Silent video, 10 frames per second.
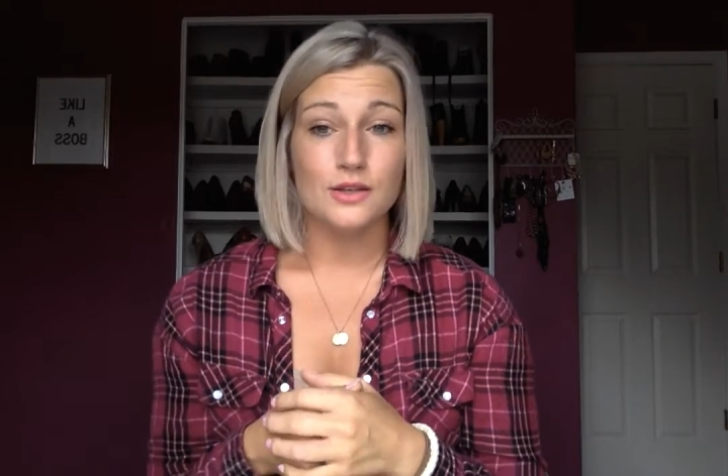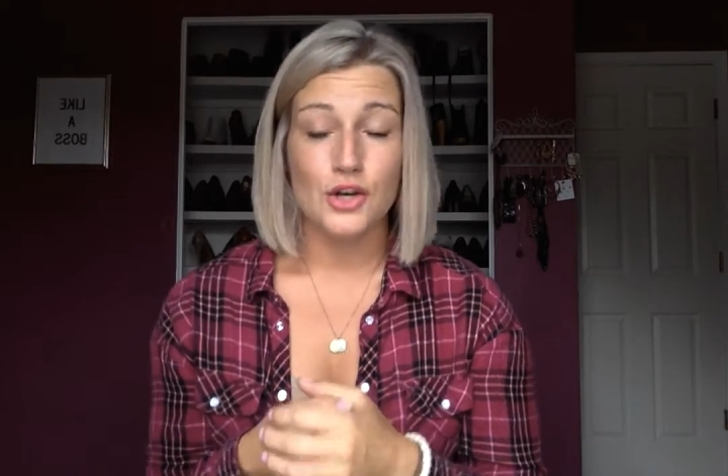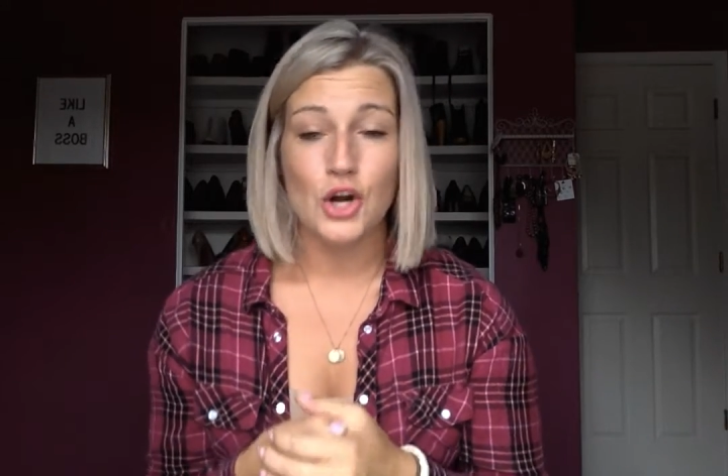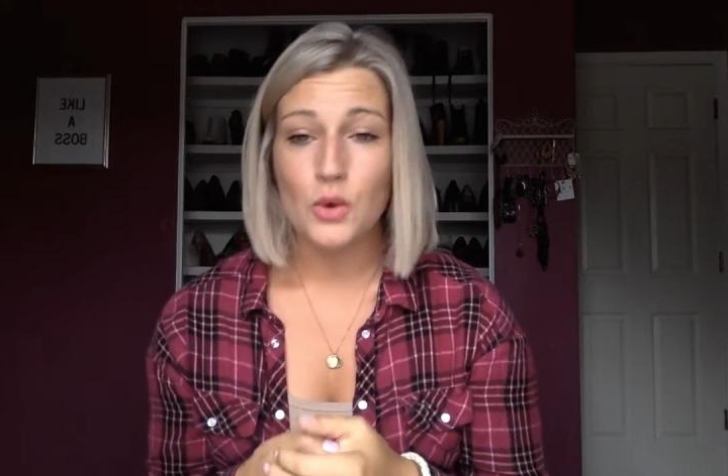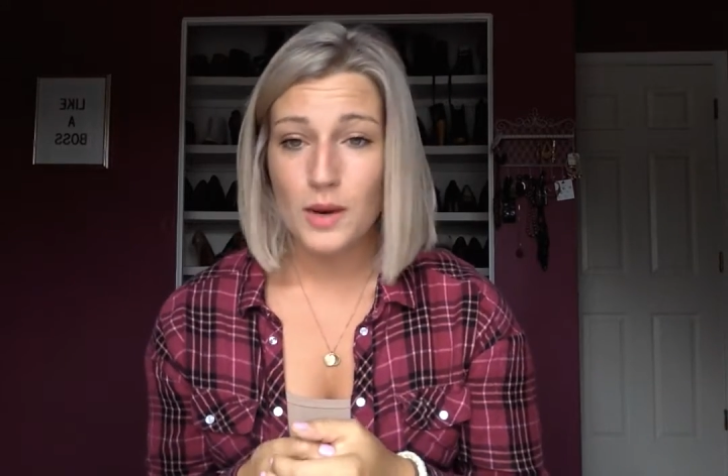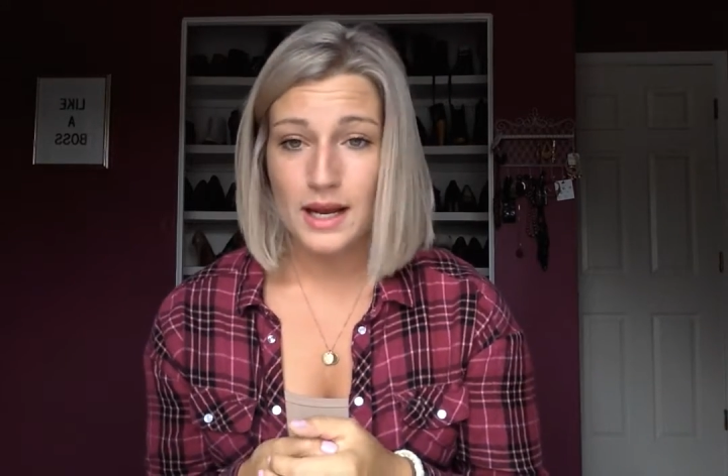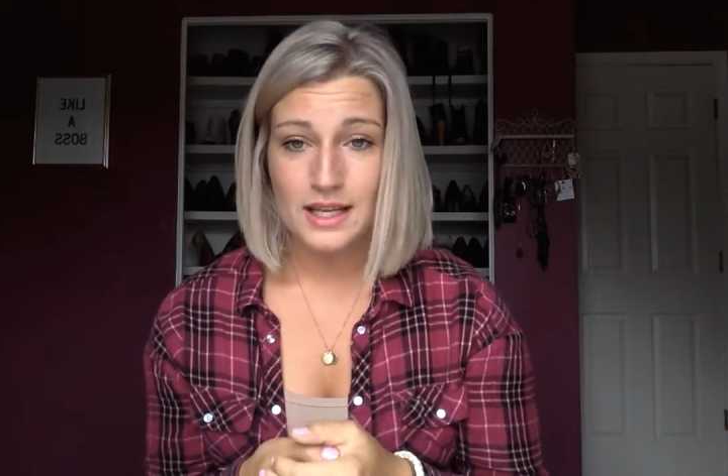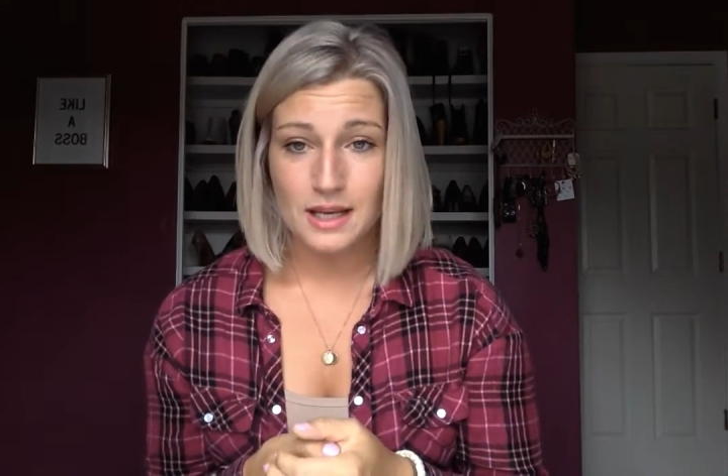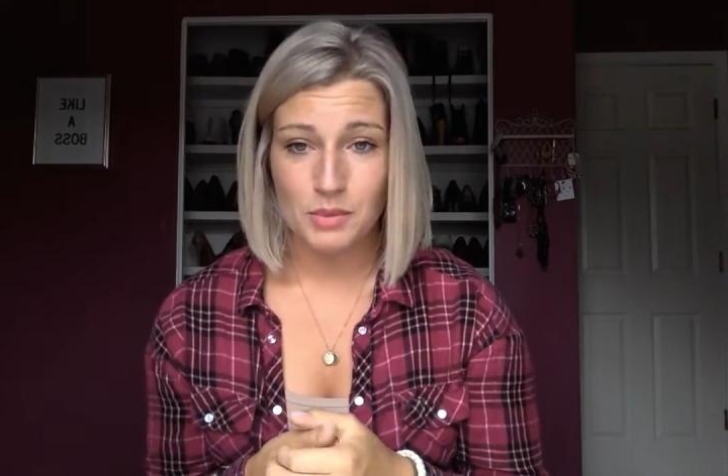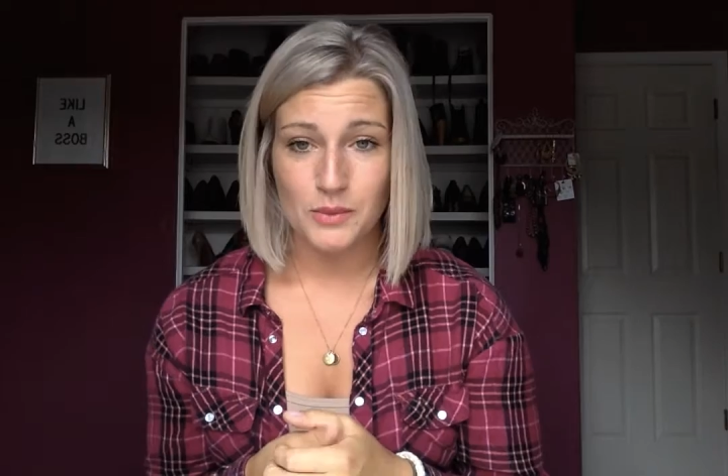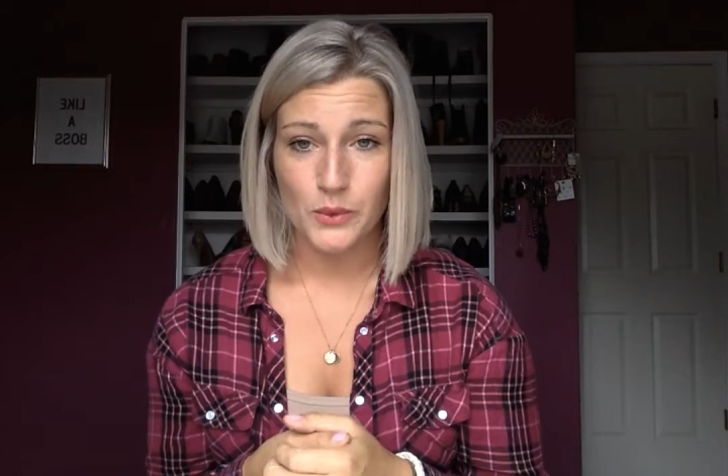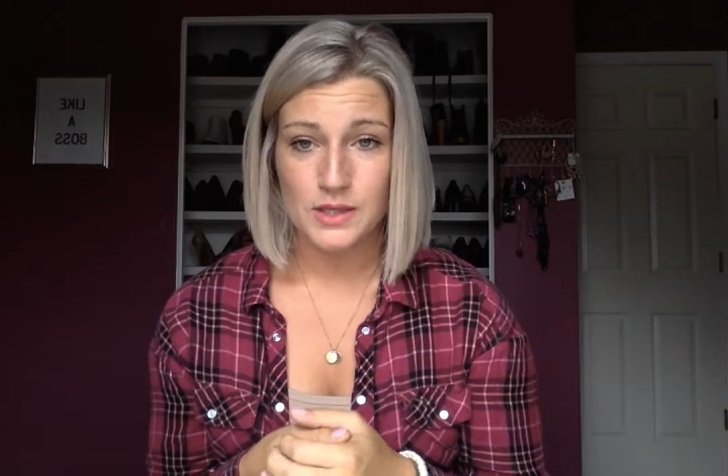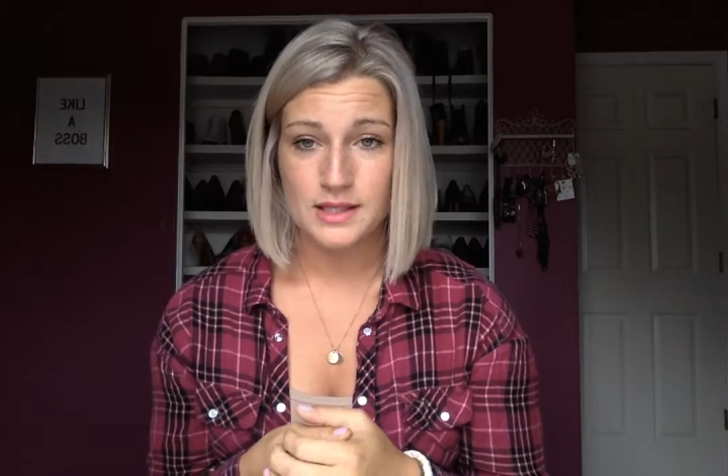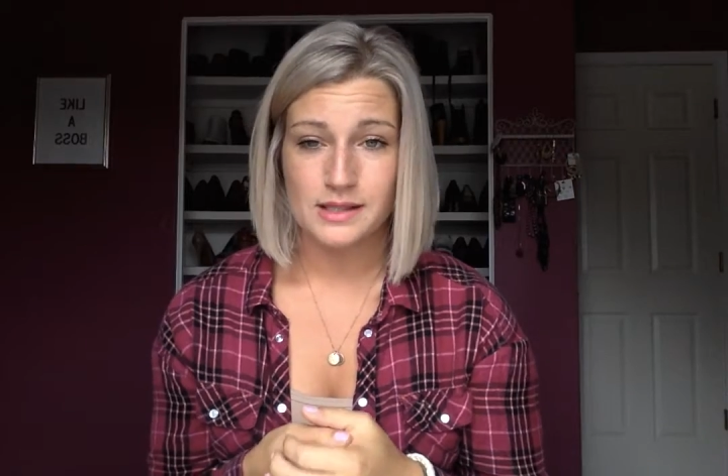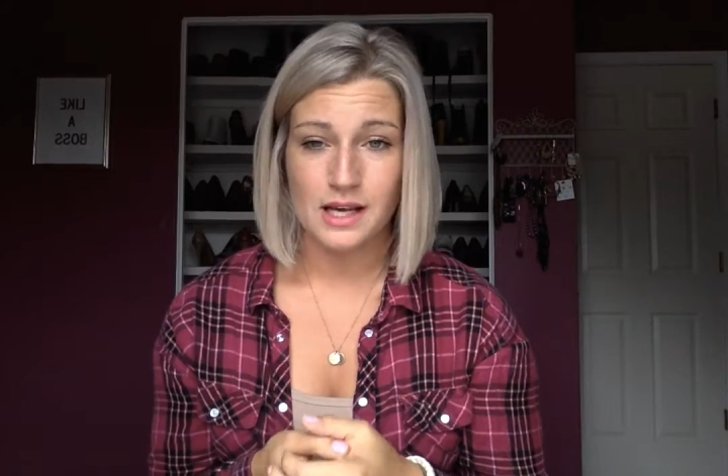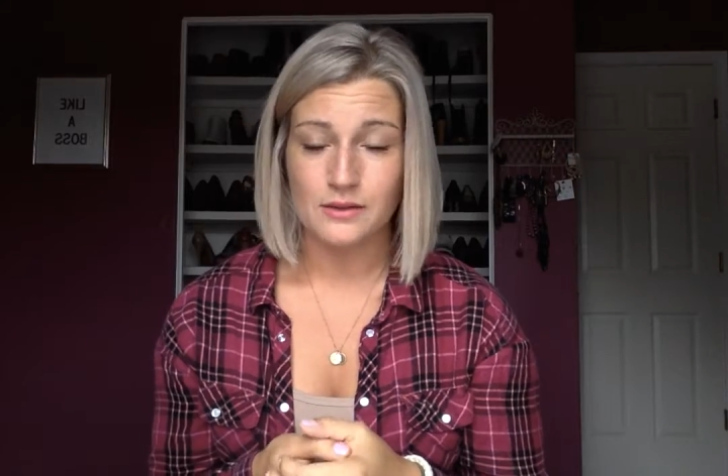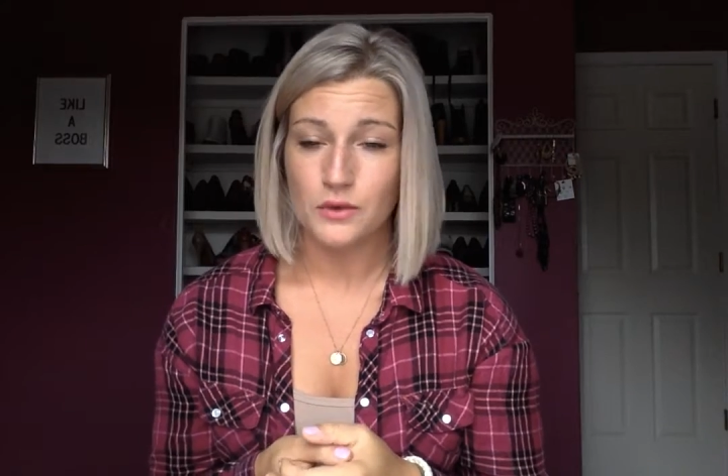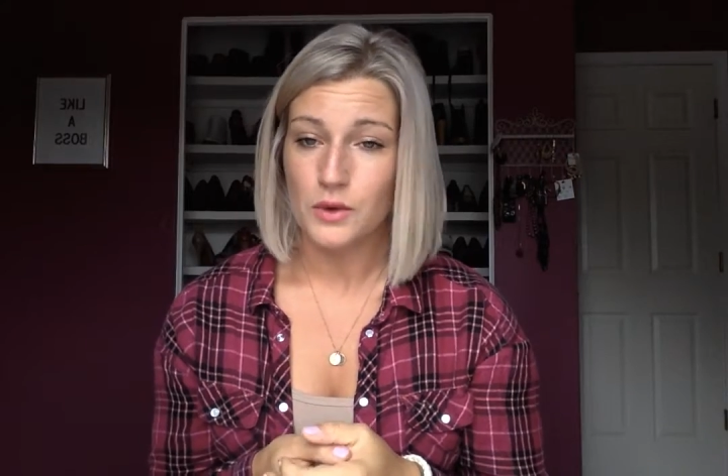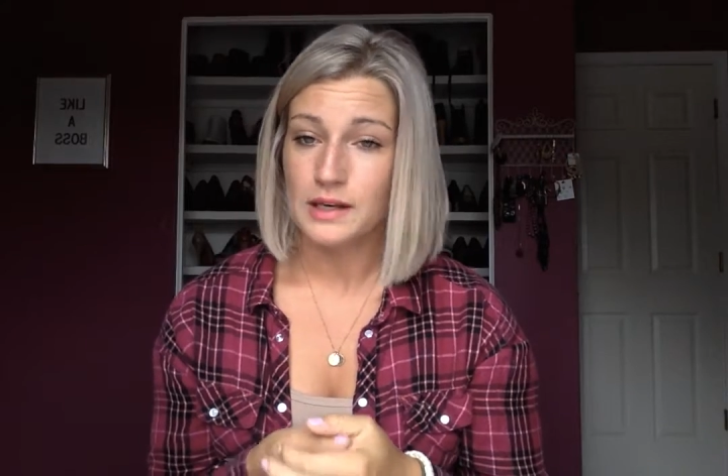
no way that people were successful,